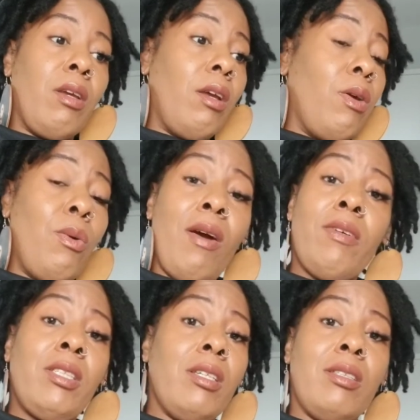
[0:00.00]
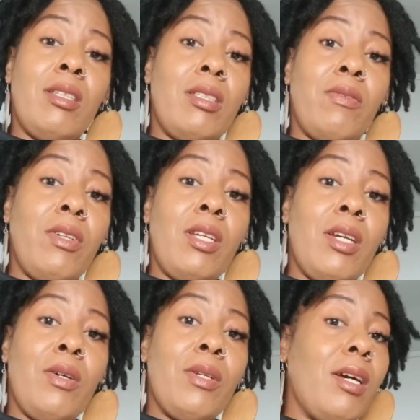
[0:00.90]
whoever sees this
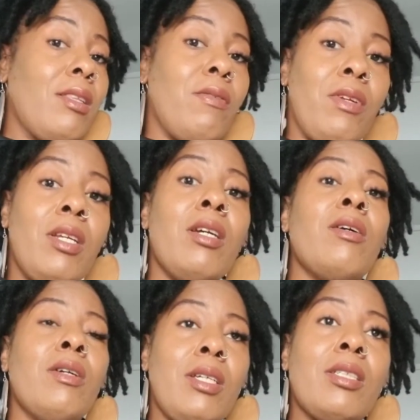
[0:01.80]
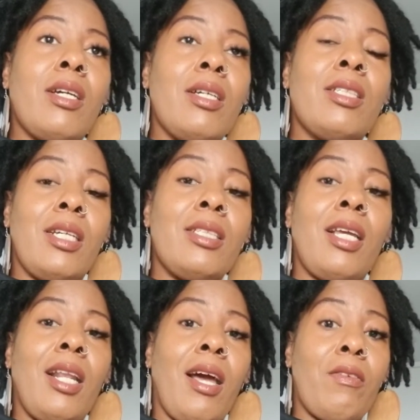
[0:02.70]
video and the other video, it's going to change
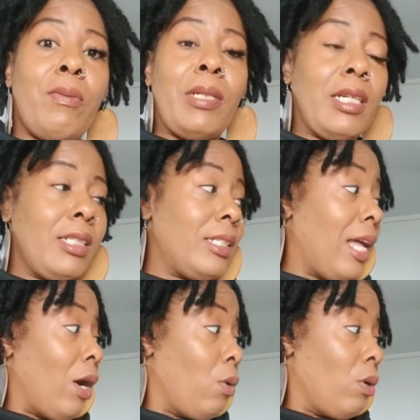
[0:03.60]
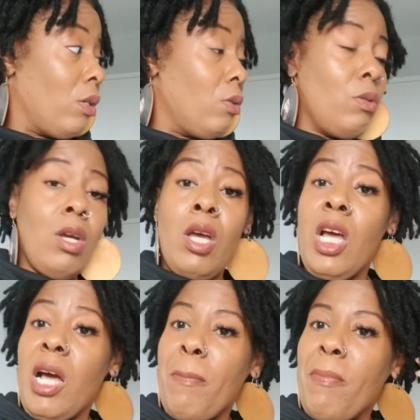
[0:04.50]
their life because that oil
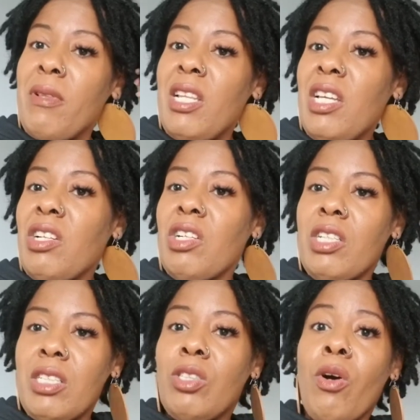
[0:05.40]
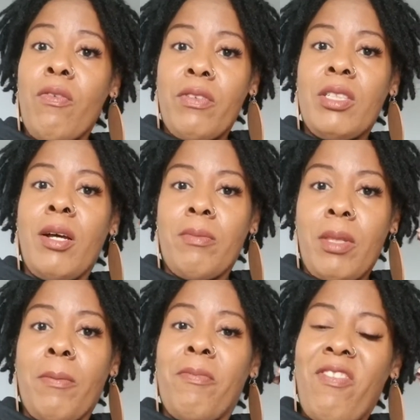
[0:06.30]
literally softens up
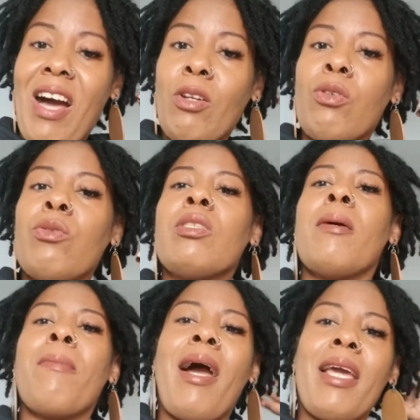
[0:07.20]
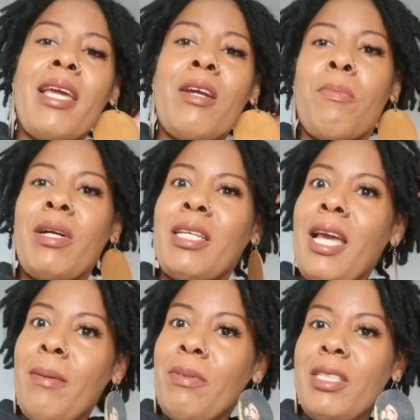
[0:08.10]
the follicles in my hair but
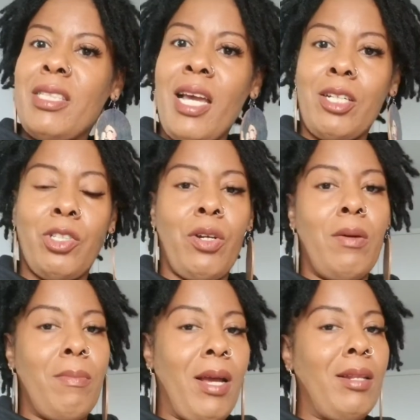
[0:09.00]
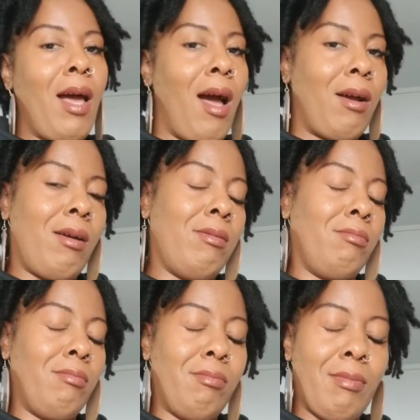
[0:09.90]
kept the texture of my lock.
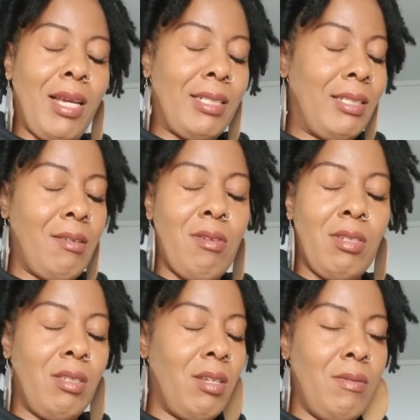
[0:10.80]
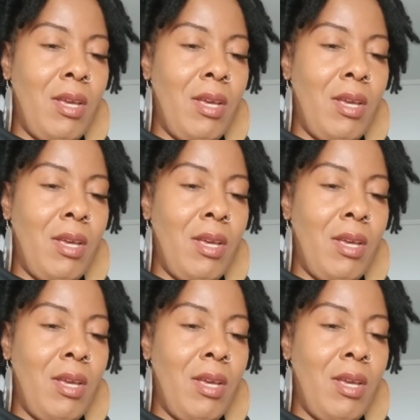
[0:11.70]
Like, seriously,